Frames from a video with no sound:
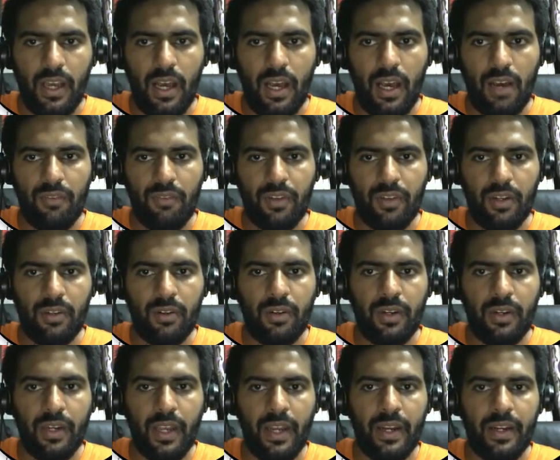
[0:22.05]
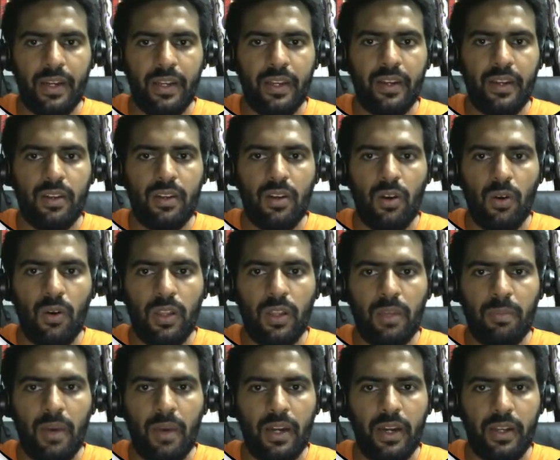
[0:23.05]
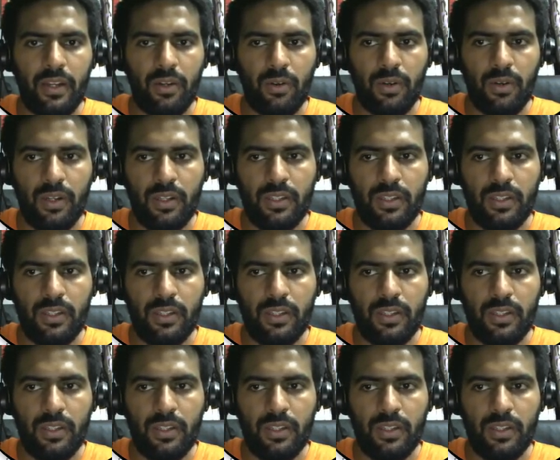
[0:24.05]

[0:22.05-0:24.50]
after concatenating all the part in order,